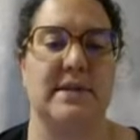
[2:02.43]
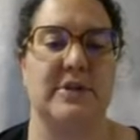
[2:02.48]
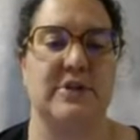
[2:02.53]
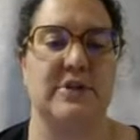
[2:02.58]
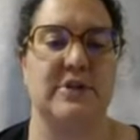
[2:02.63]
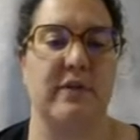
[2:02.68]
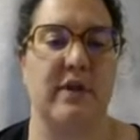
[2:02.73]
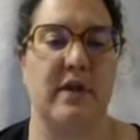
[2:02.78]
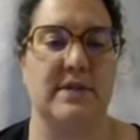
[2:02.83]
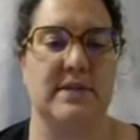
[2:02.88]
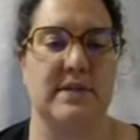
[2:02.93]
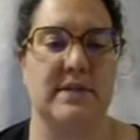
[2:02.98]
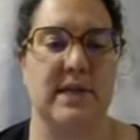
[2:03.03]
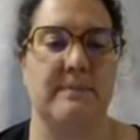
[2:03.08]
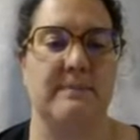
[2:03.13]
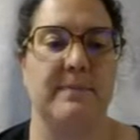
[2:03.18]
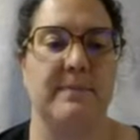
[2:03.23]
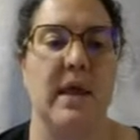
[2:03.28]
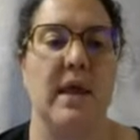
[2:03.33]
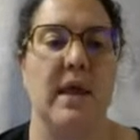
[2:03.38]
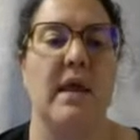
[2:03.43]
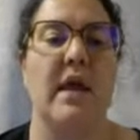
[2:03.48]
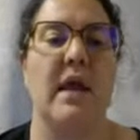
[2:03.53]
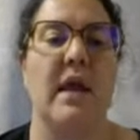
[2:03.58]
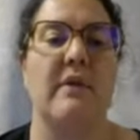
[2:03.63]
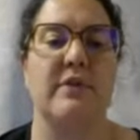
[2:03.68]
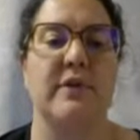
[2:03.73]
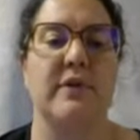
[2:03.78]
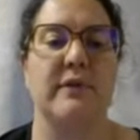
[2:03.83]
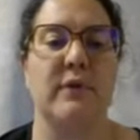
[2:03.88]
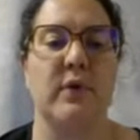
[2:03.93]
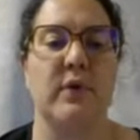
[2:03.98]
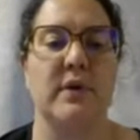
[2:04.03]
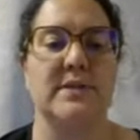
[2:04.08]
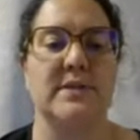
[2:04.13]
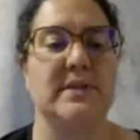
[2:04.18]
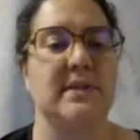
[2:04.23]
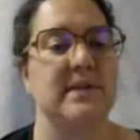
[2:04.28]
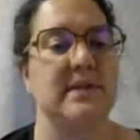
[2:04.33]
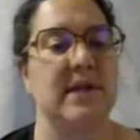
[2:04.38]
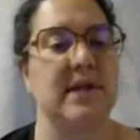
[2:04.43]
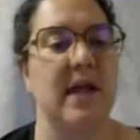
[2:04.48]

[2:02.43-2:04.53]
initial velocity. If the force in the